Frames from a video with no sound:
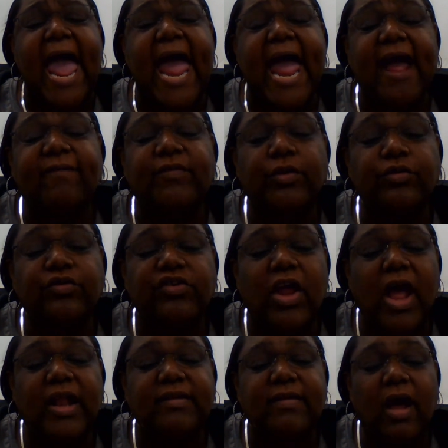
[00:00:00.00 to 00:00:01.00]
After
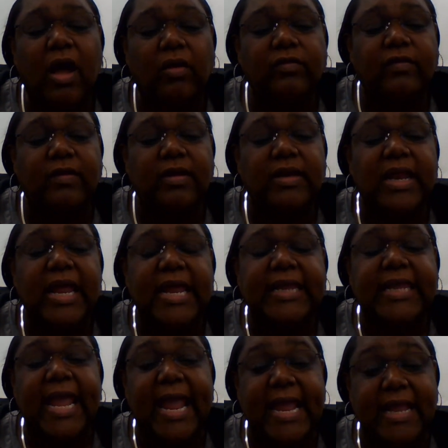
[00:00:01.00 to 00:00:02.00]
John Dalton
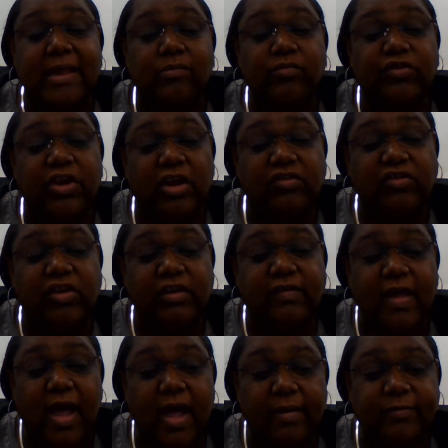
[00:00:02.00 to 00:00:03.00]
came J.J.
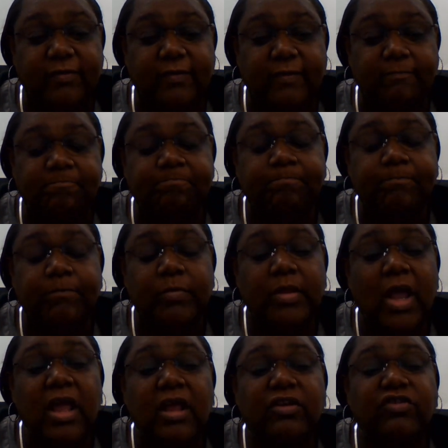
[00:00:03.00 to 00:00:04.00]
Thomson.
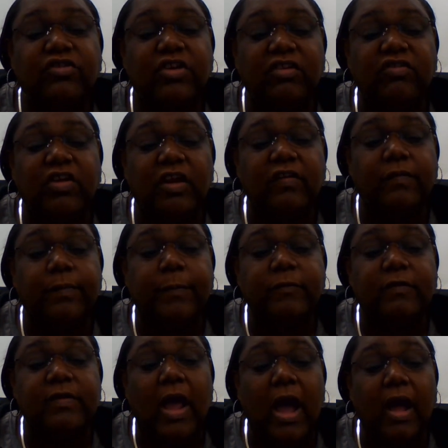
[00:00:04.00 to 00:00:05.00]
J.J.
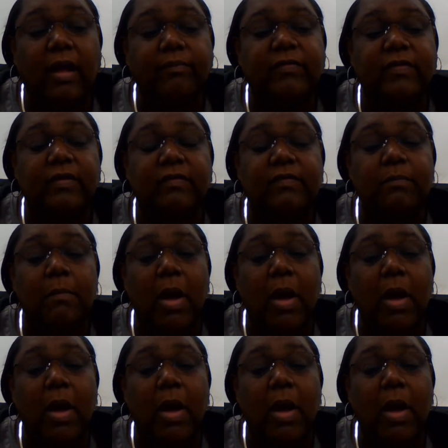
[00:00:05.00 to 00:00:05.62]
Thomson's